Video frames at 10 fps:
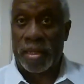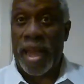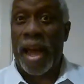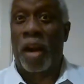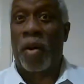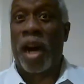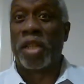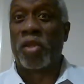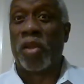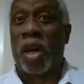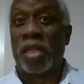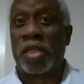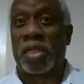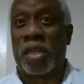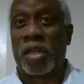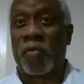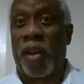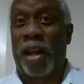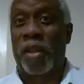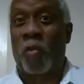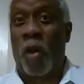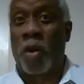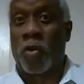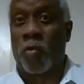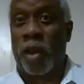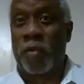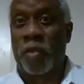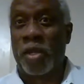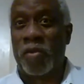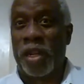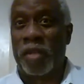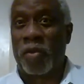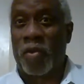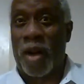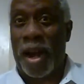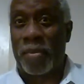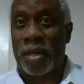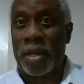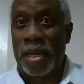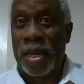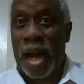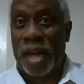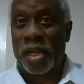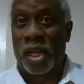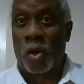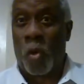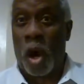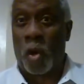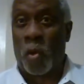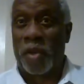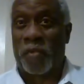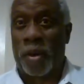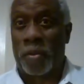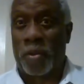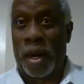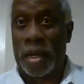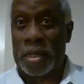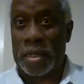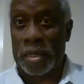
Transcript: Now are you going to turn around and walk away when you hear the requirement? Are you going to walk away from Christ?